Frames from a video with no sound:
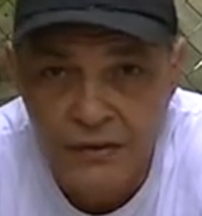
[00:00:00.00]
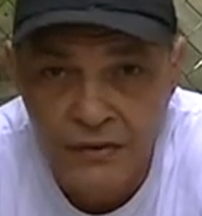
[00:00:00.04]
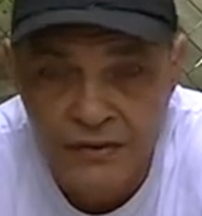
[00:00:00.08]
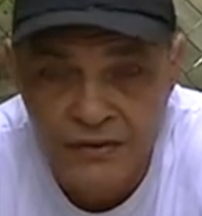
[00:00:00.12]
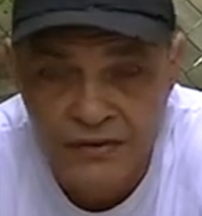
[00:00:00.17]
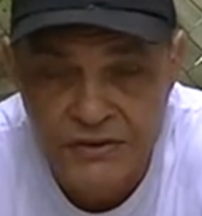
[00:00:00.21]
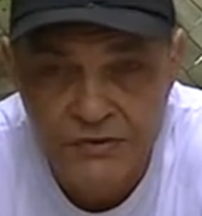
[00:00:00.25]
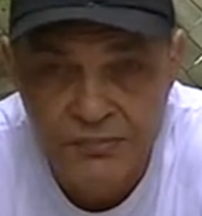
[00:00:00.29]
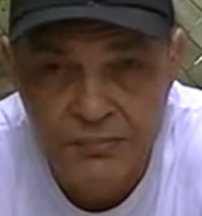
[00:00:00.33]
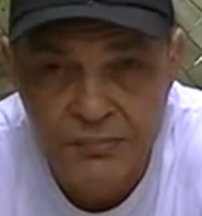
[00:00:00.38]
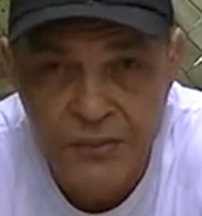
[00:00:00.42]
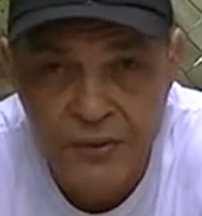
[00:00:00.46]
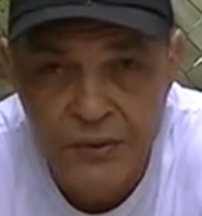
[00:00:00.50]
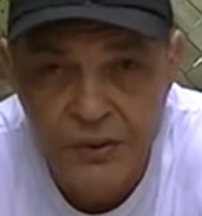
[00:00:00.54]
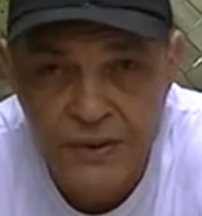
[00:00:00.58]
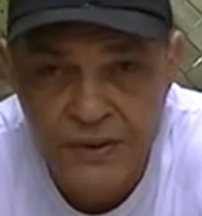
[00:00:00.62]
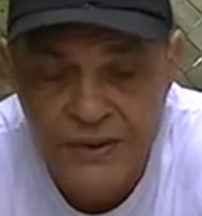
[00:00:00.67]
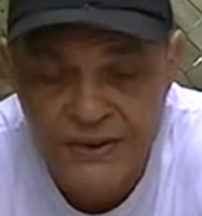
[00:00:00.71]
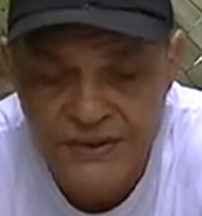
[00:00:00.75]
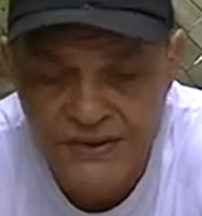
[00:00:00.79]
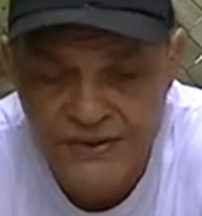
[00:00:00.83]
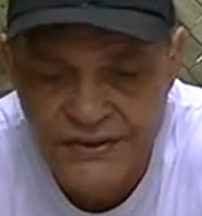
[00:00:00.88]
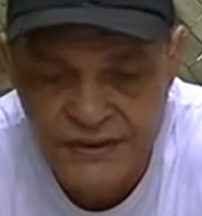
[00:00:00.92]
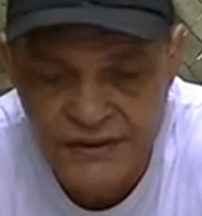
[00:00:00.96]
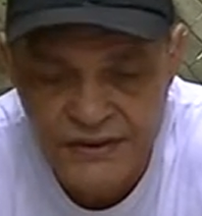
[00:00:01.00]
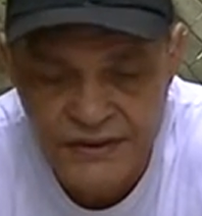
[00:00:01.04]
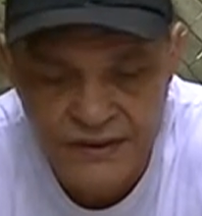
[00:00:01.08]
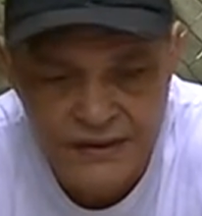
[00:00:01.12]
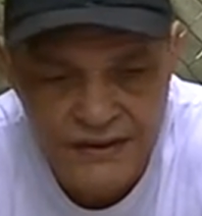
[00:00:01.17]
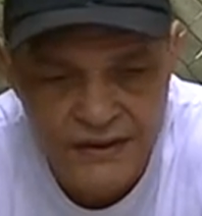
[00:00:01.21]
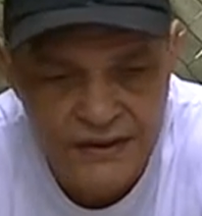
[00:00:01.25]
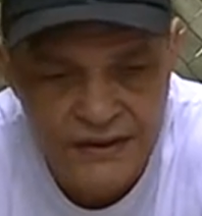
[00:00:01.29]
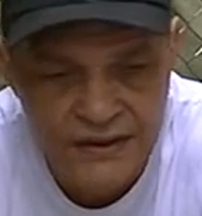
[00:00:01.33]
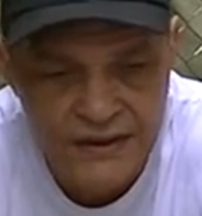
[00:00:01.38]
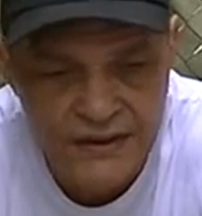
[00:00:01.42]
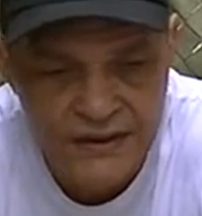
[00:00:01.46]
sports
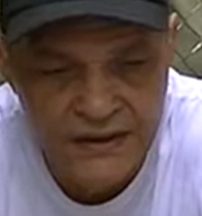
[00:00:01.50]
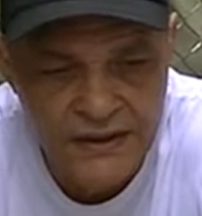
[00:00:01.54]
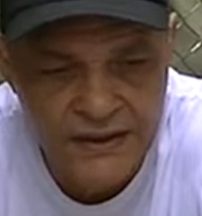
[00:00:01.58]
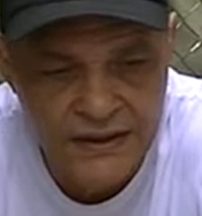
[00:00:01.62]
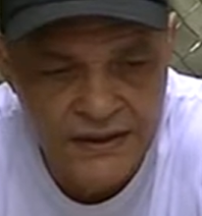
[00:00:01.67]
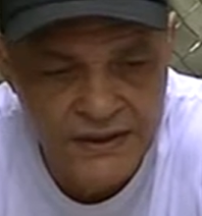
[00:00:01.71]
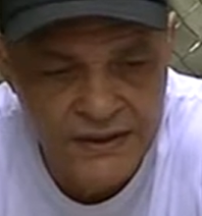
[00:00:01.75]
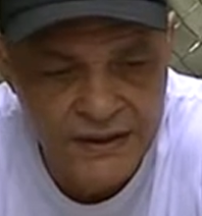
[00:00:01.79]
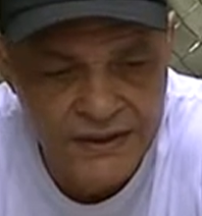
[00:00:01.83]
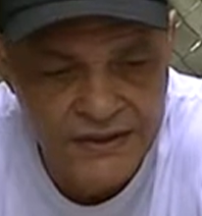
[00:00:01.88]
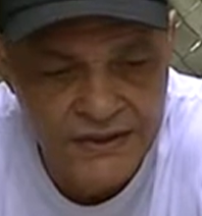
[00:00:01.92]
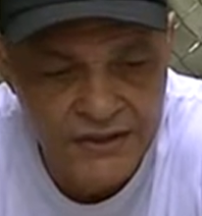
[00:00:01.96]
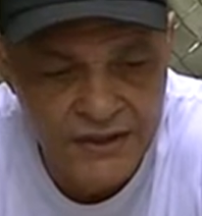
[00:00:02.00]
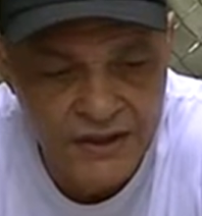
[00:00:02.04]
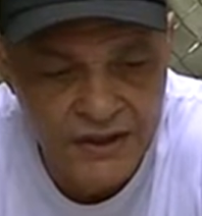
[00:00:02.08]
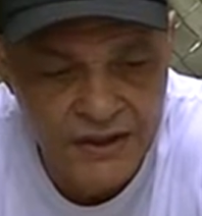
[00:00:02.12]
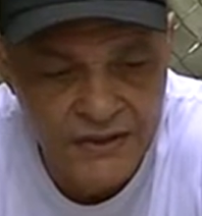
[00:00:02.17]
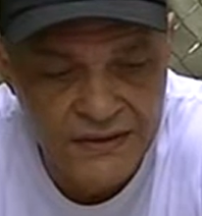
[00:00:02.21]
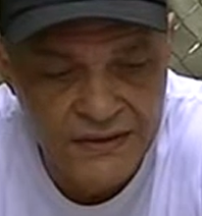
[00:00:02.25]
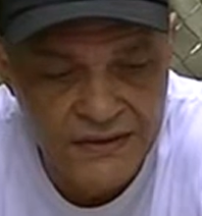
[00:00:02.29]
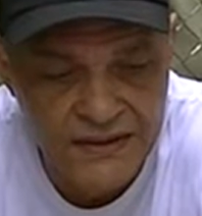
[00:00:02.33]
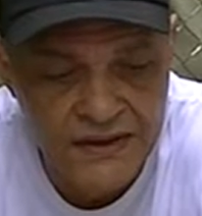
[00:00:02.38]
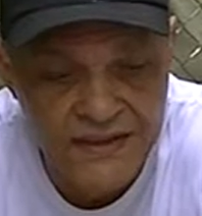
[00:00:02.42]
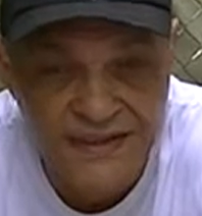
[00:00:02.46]
is not